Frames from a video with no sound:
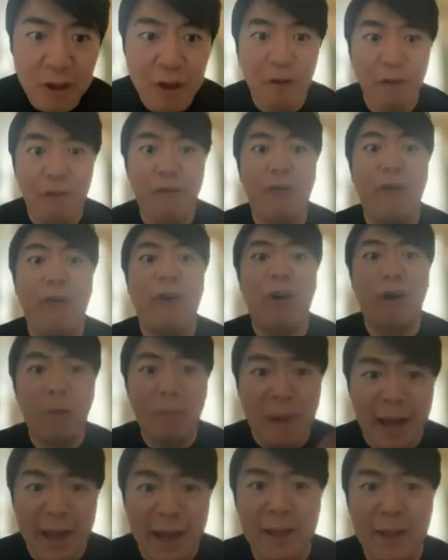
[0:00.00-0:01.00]
for
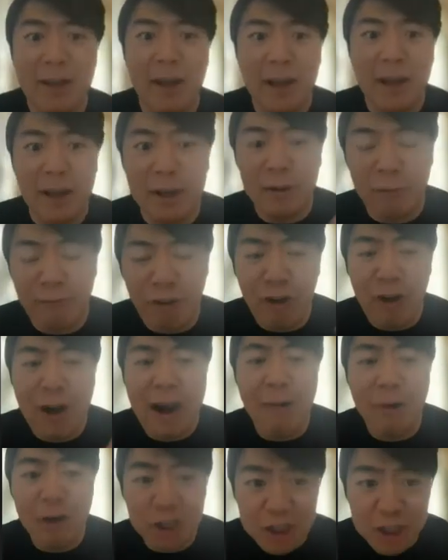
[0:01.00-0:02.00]

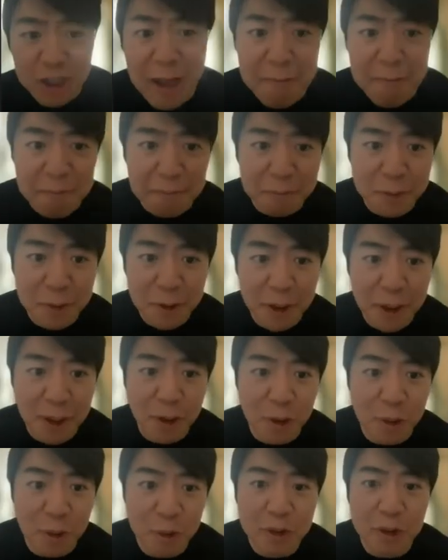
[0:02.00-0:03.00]
our son,
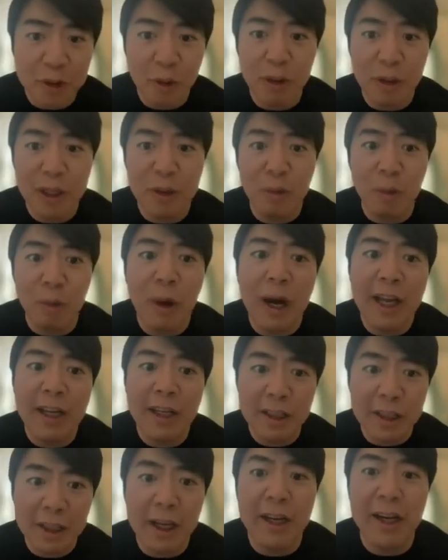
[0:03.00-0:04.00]
who's only 1
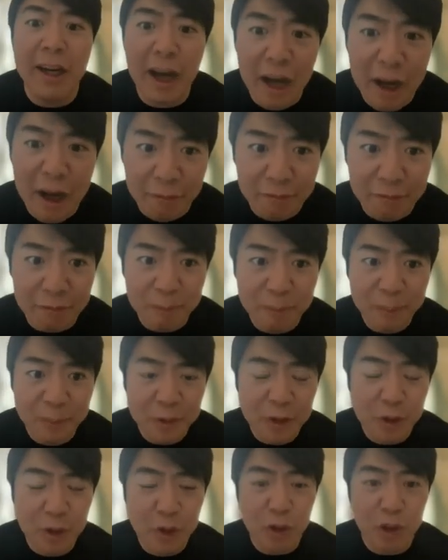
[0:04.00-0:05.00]
year and a half.
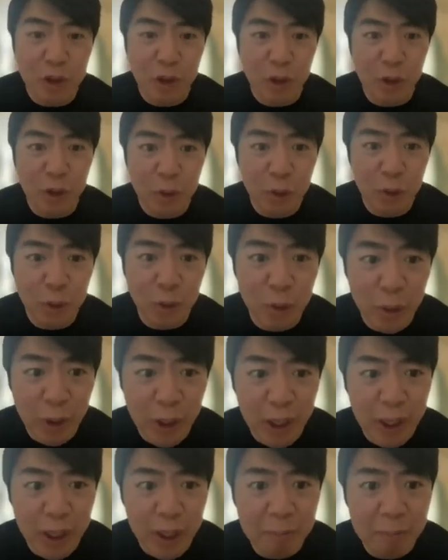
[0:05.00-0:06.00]

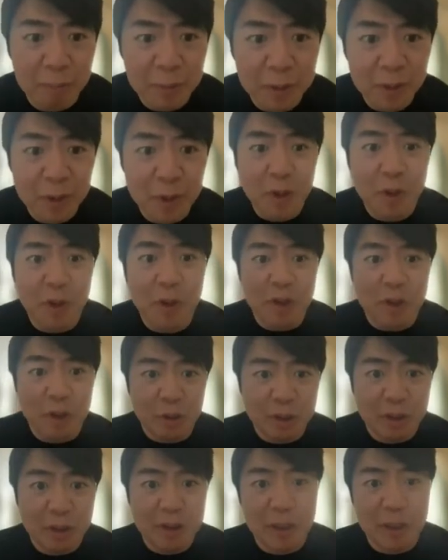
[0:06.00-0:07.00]
So
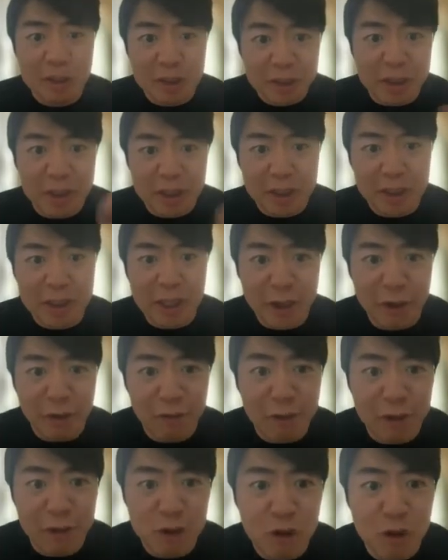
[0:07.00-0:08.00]
this is the kind
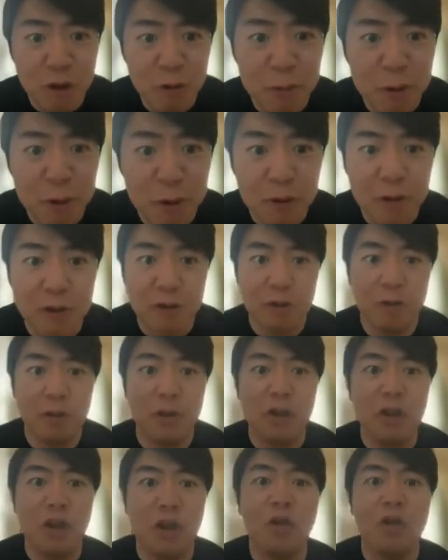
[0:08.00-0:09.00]
of a tribute to
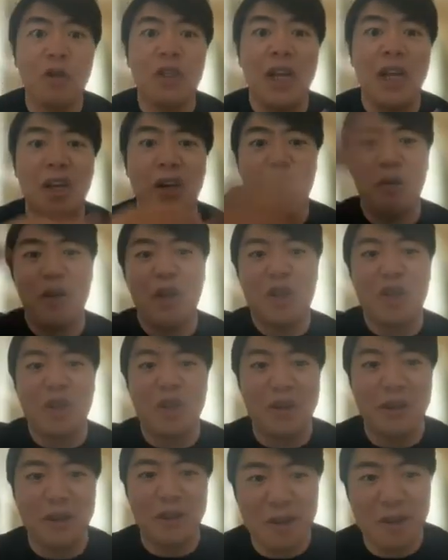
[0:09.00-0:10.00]
the new
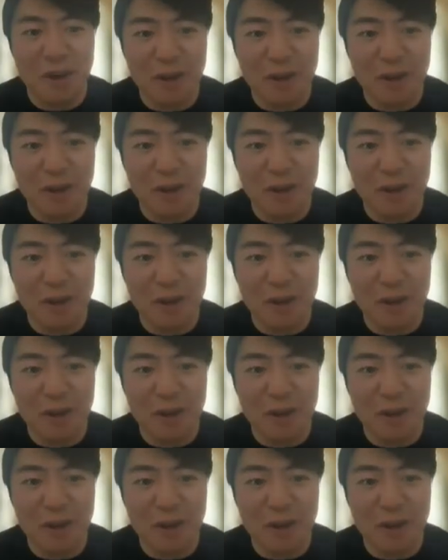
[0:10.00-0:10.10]
generation,